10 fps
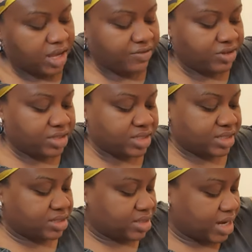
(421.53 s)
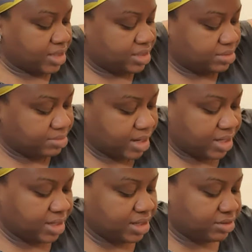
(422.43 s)
I've just stirred my
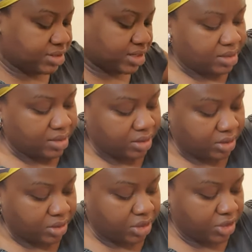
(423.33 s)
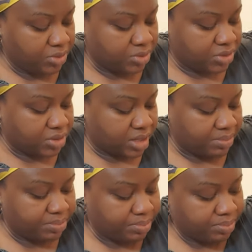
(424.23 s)
ingredients infused
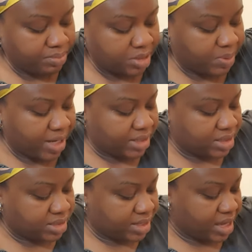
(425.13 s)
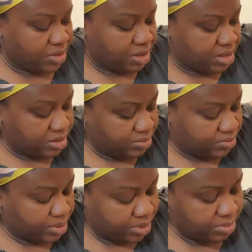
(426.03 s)
uh, spices together
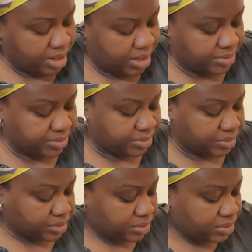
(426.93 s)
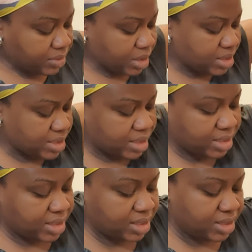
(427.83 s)
with my
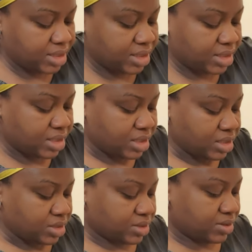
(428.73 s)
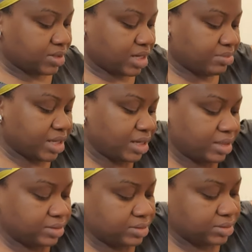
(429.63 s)
turkey. So I'm
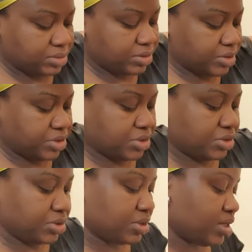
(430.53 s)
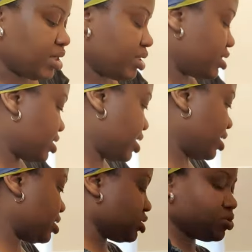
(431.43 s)
now going to
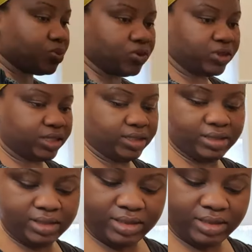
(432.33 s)
set to boil.